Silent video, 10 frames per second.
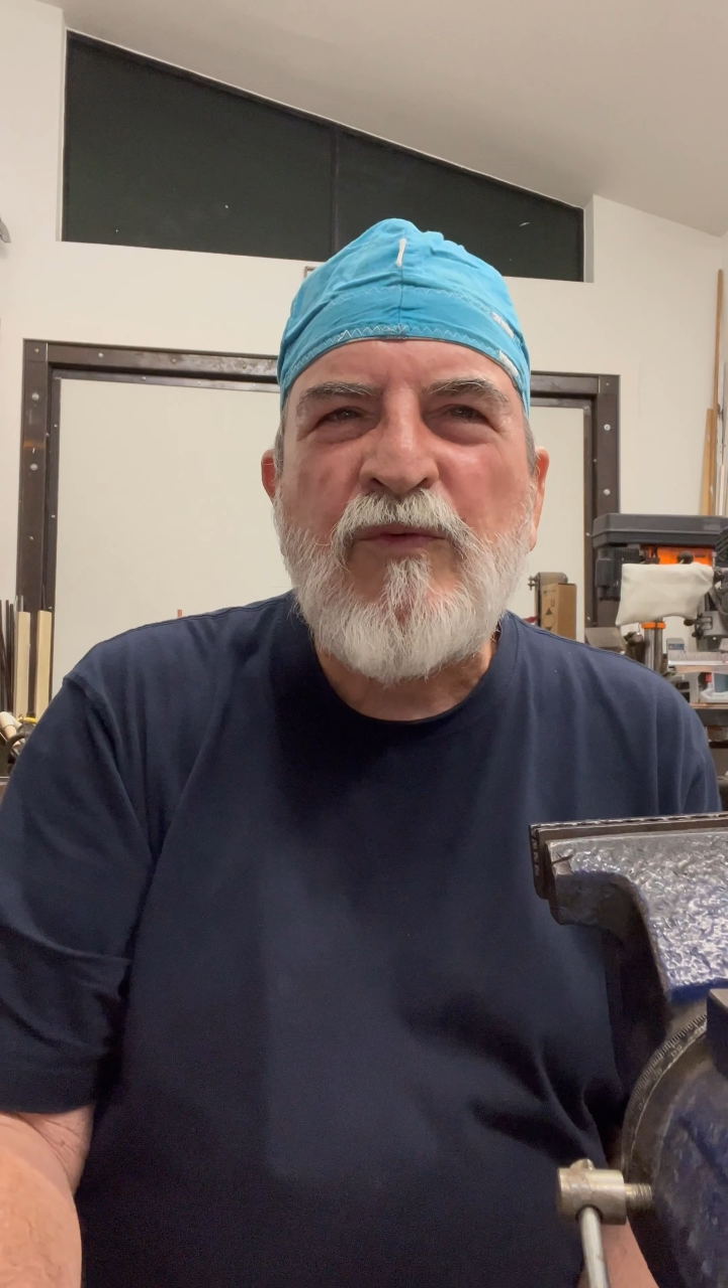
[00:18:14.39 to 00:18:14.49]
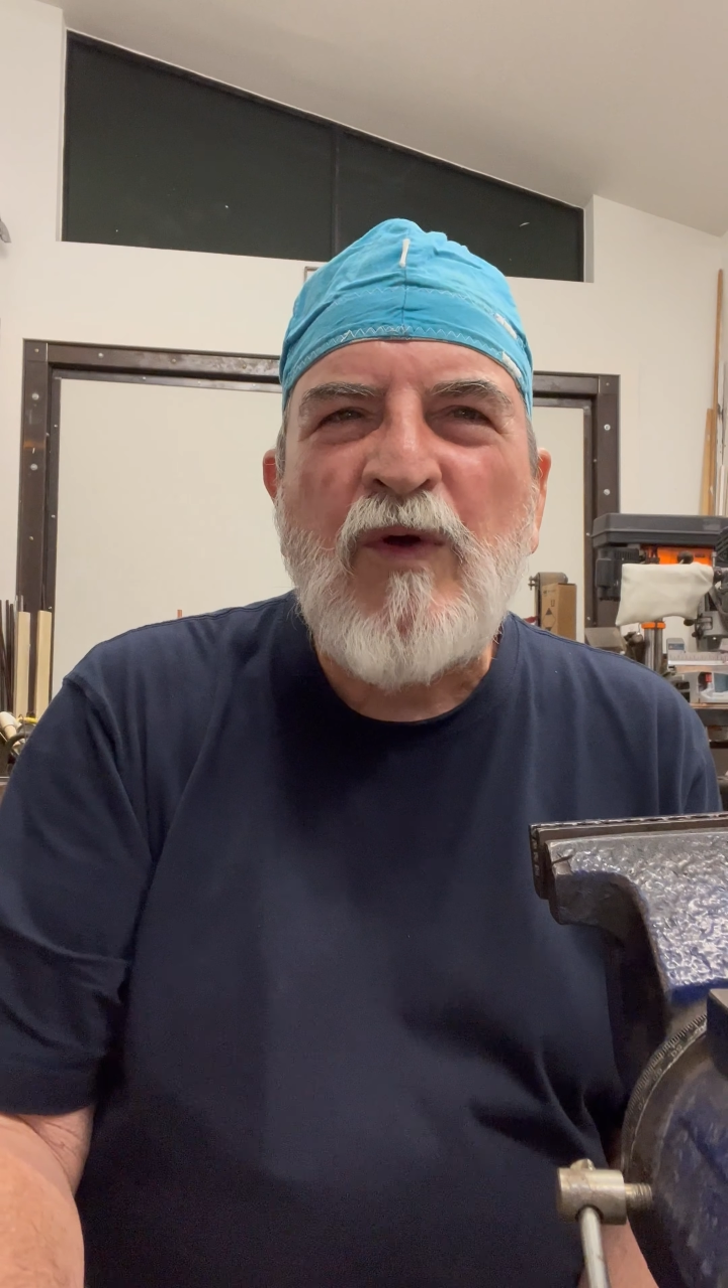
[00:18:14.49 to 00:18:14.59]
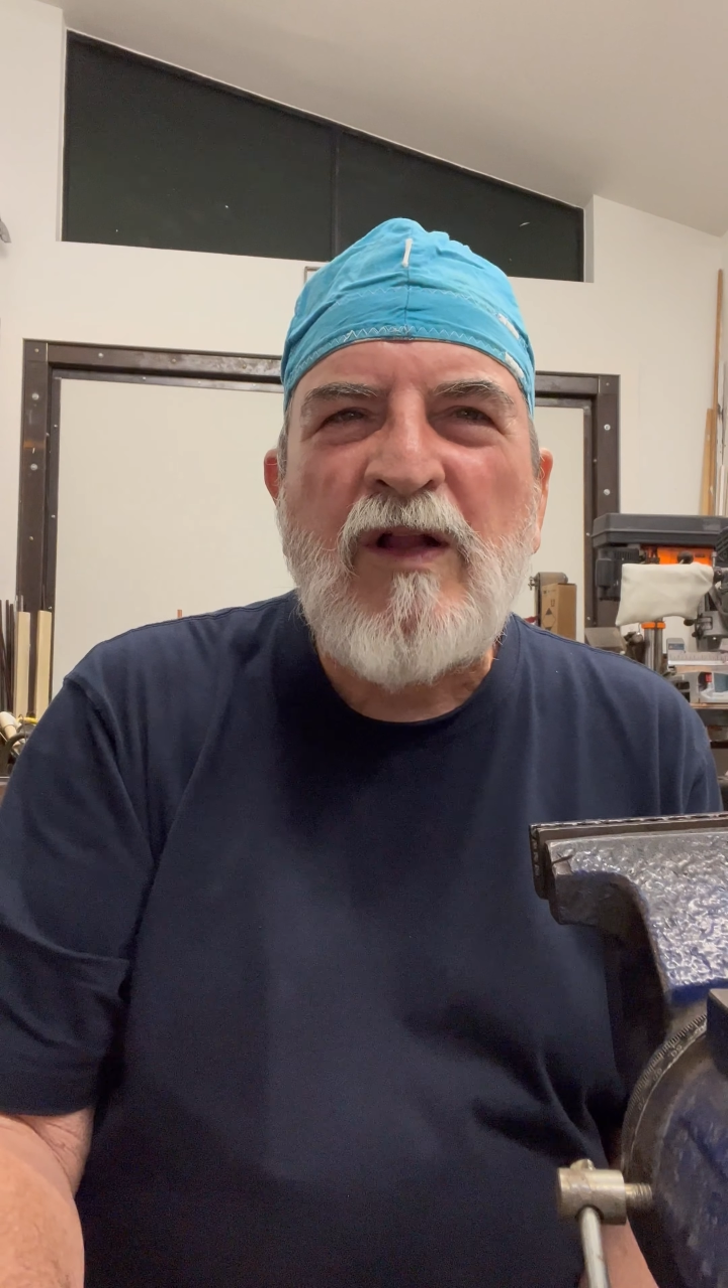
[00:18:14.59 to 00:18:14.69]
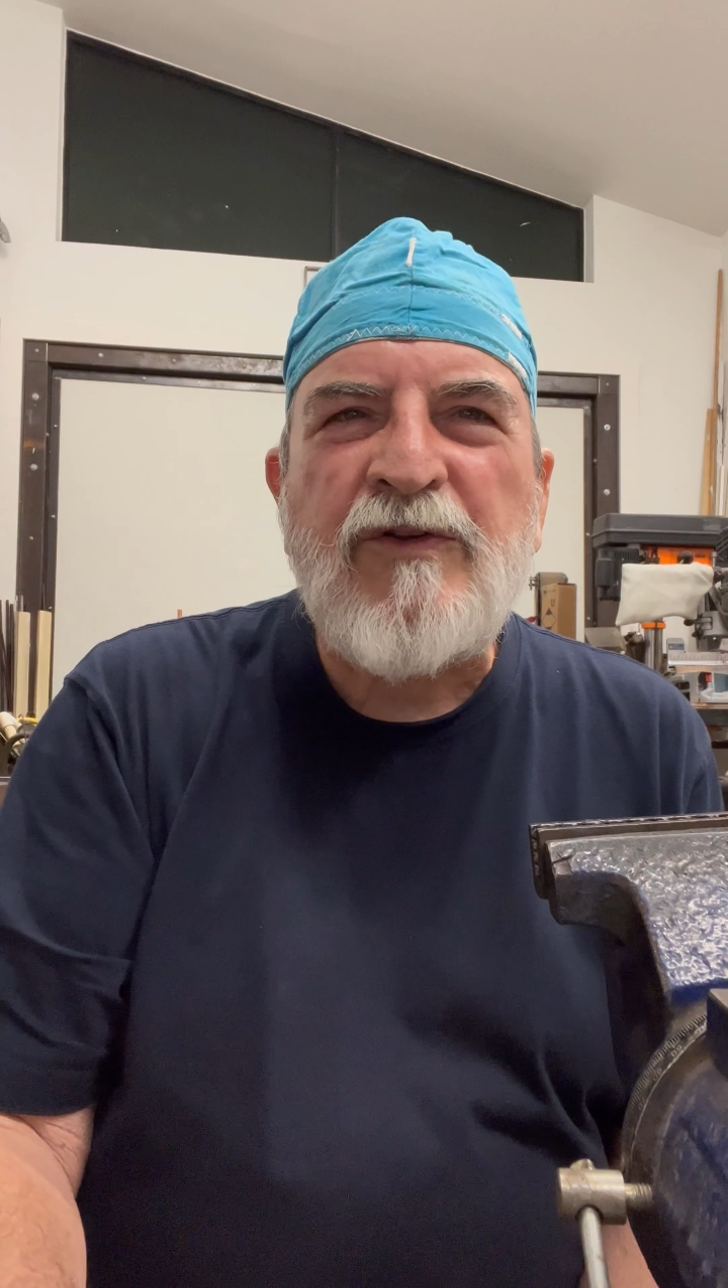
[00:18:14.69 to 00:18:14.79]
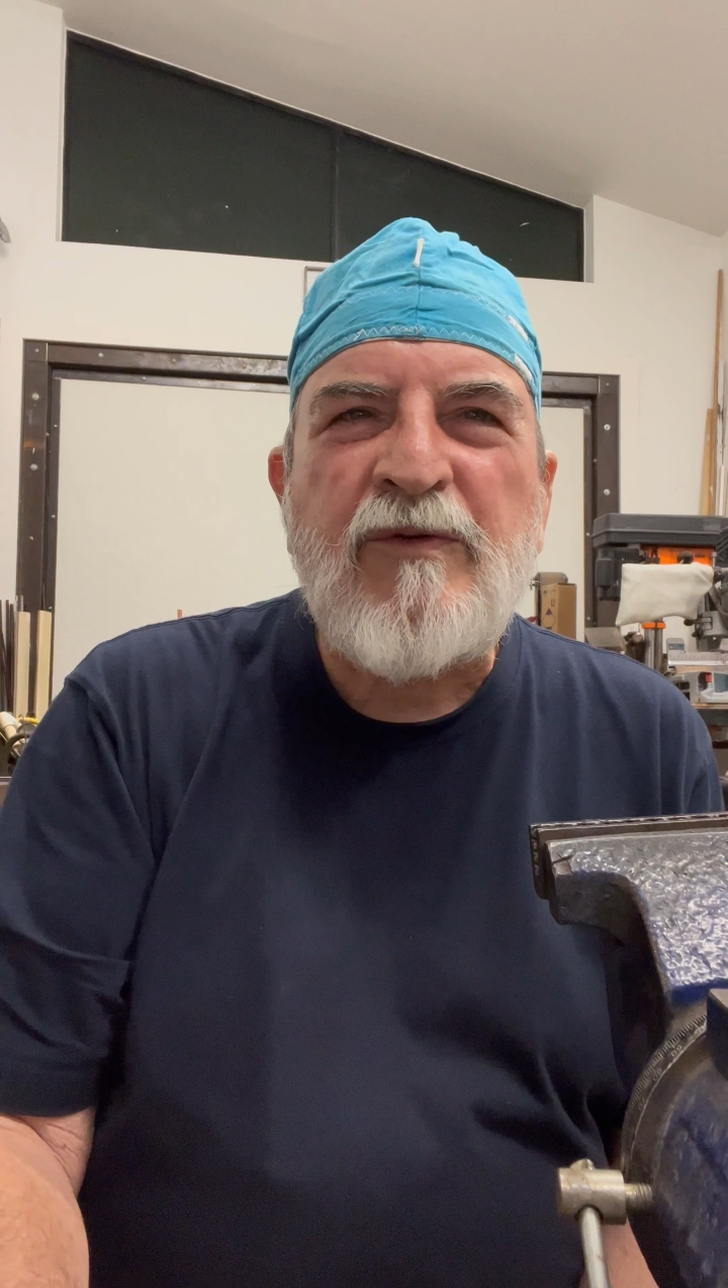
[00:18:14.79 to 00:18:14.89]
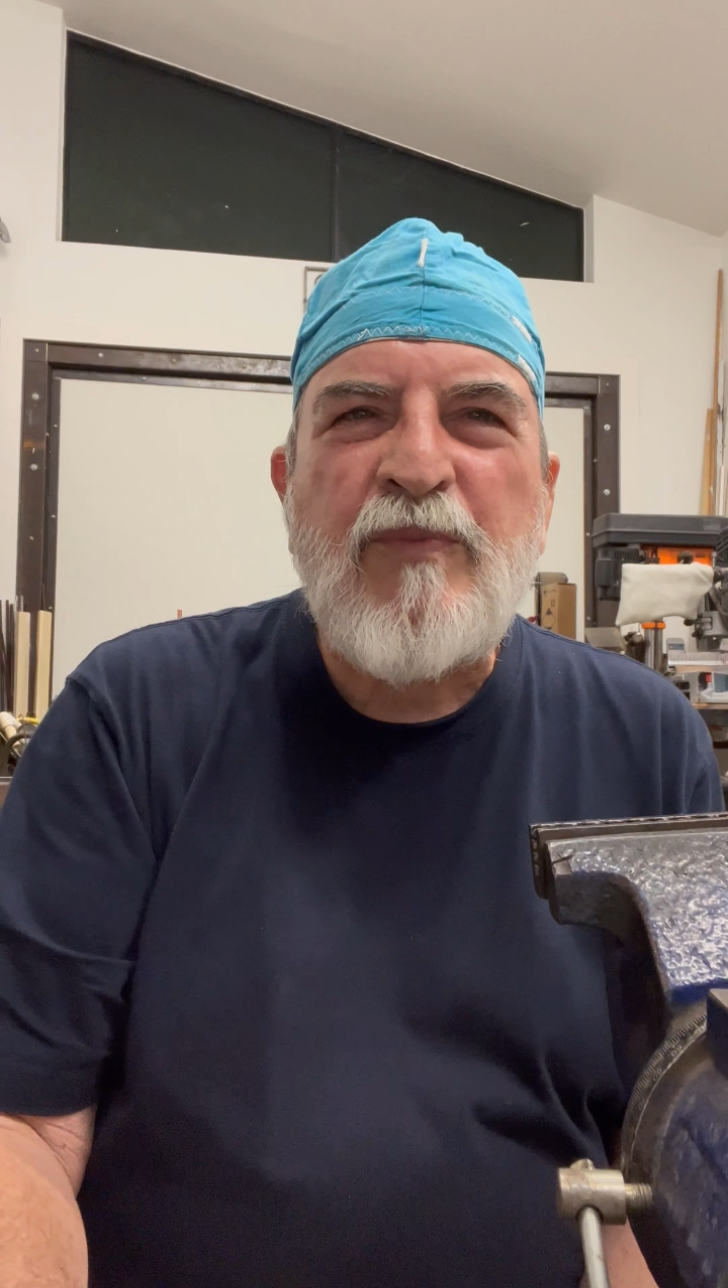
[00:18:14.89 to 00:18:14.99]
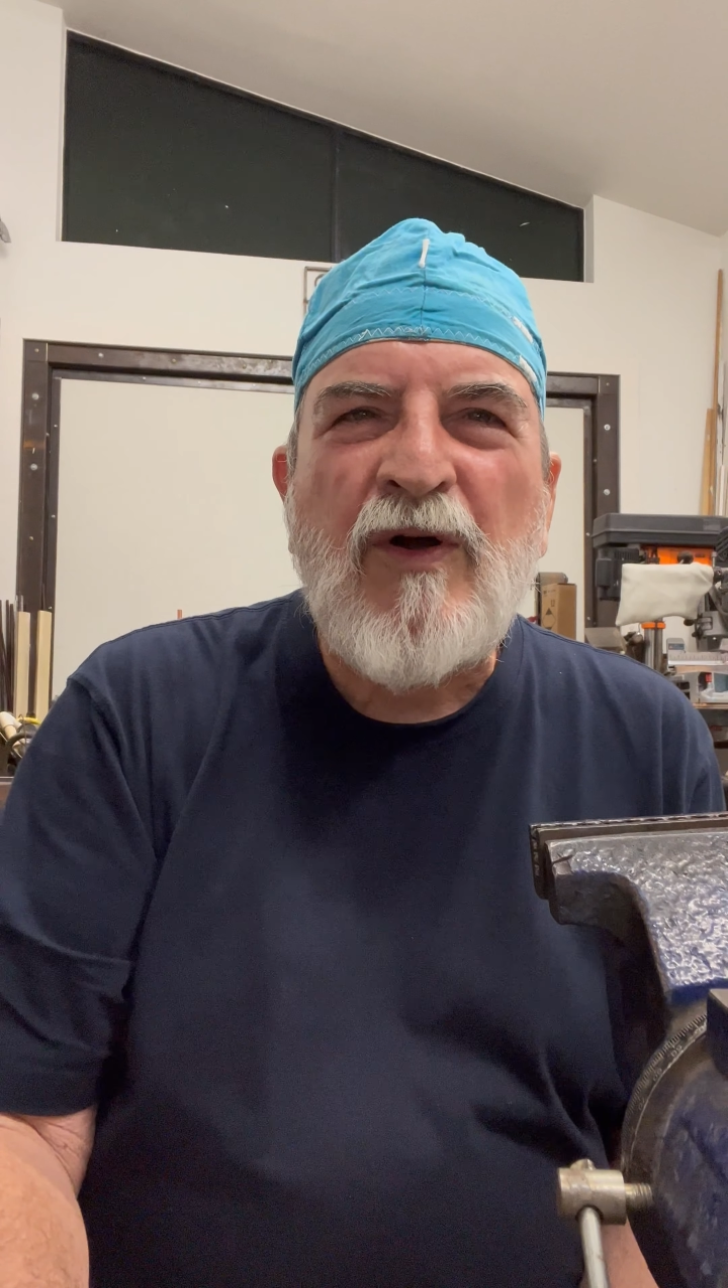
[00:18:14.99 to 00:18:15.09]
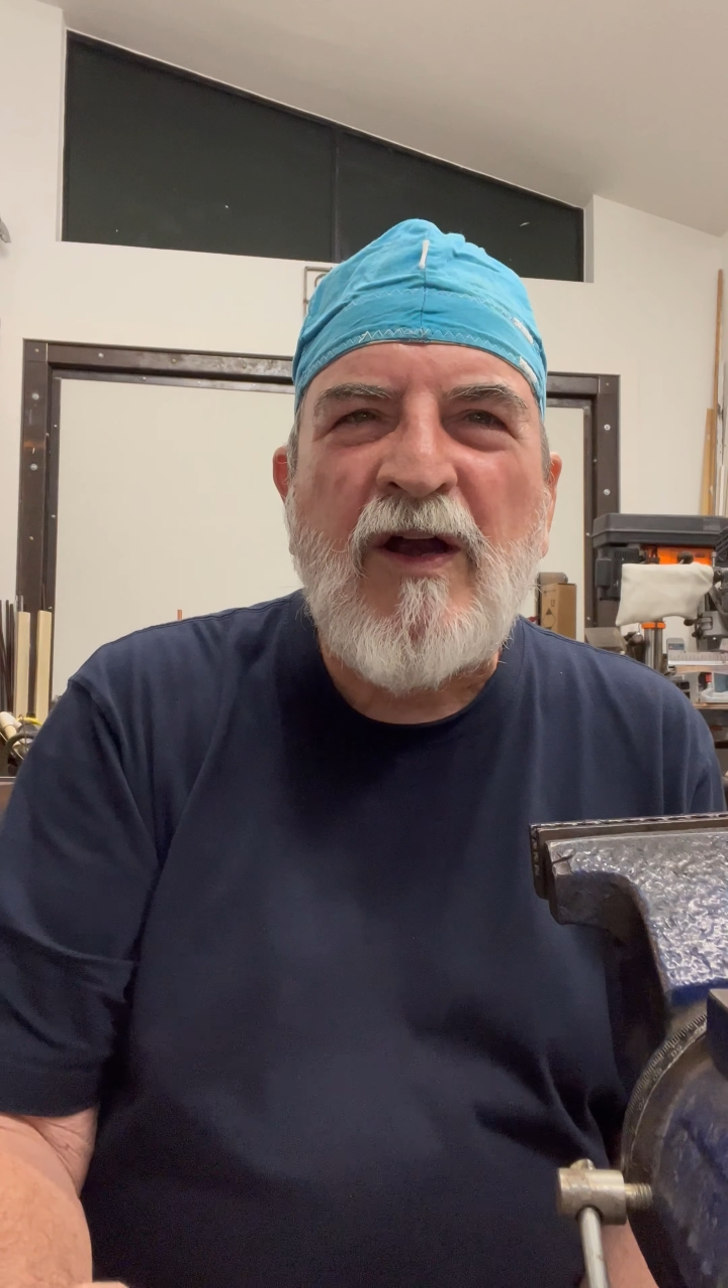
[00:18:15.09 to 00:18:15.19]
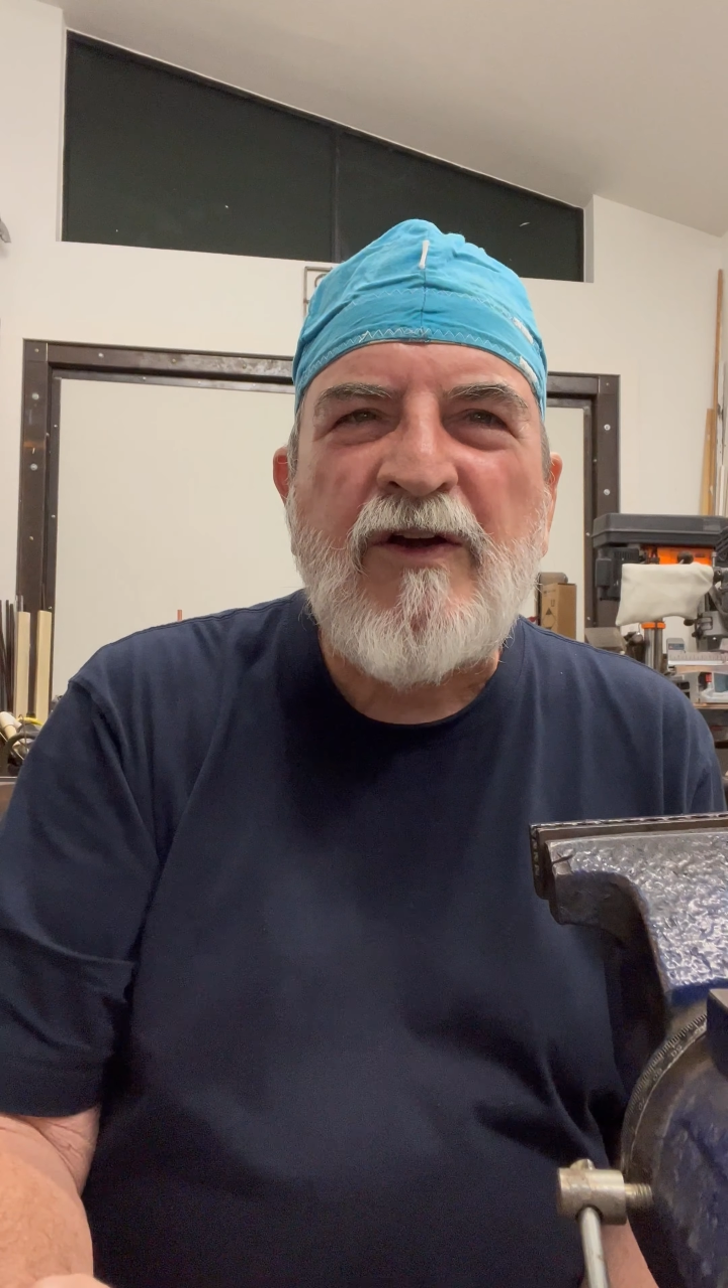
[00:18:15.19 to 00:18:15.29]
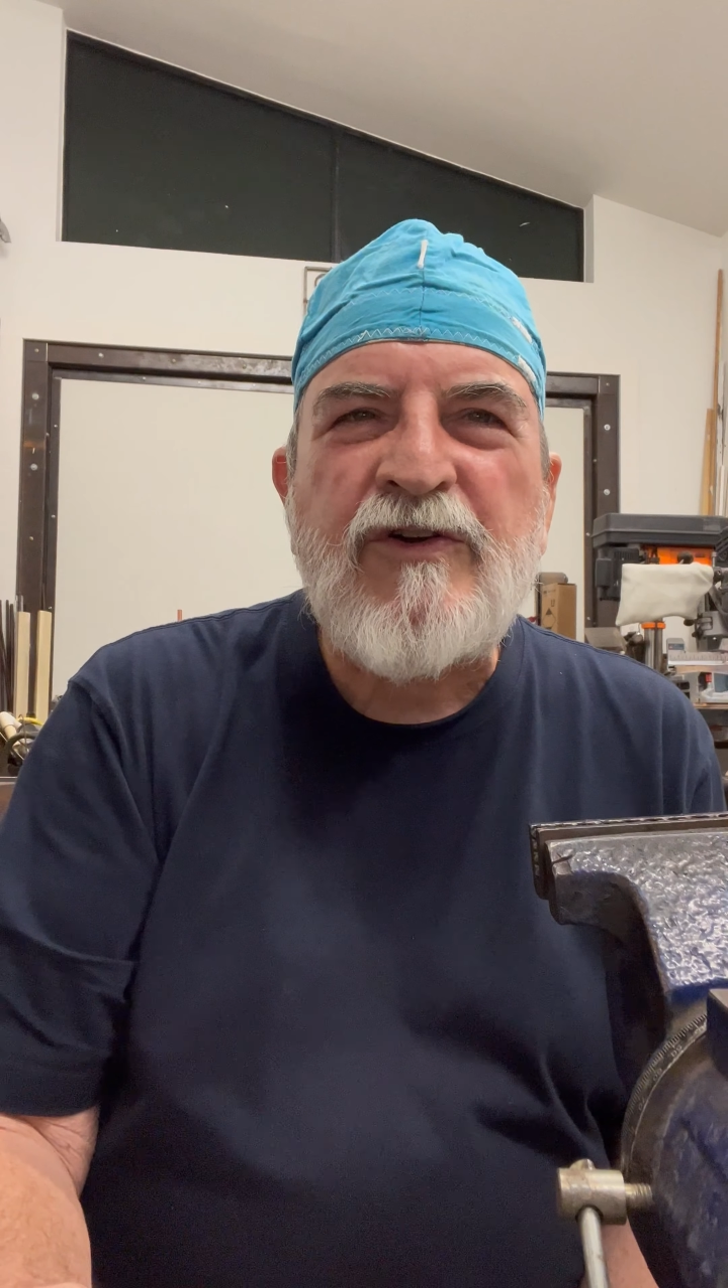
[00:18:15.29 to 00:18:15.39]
welded prior